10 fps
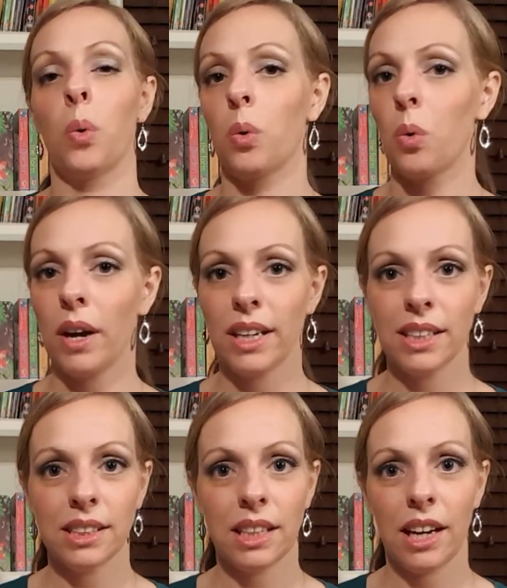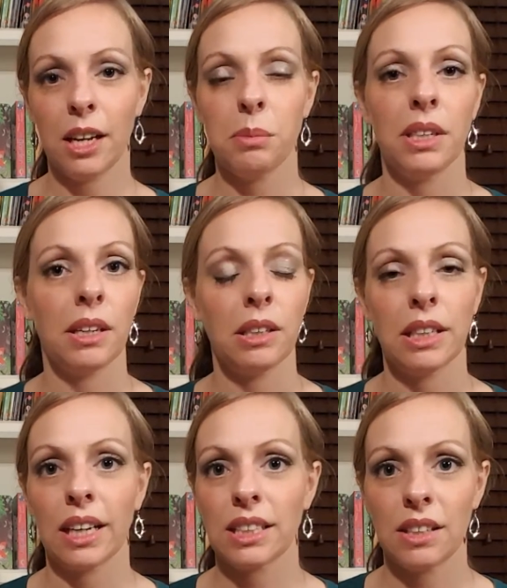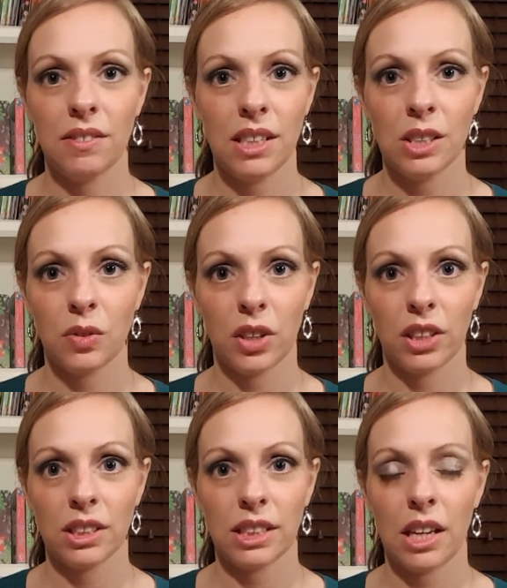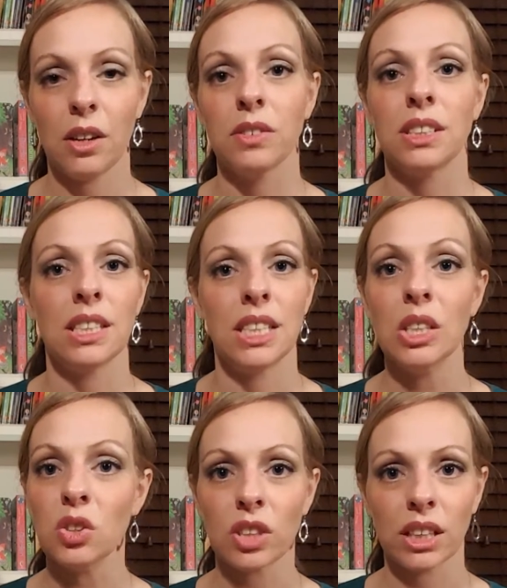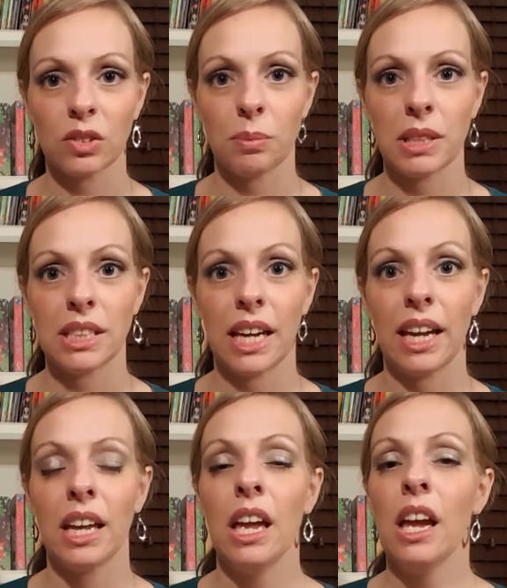quiet time and activities for ourselves to de-stress from the day.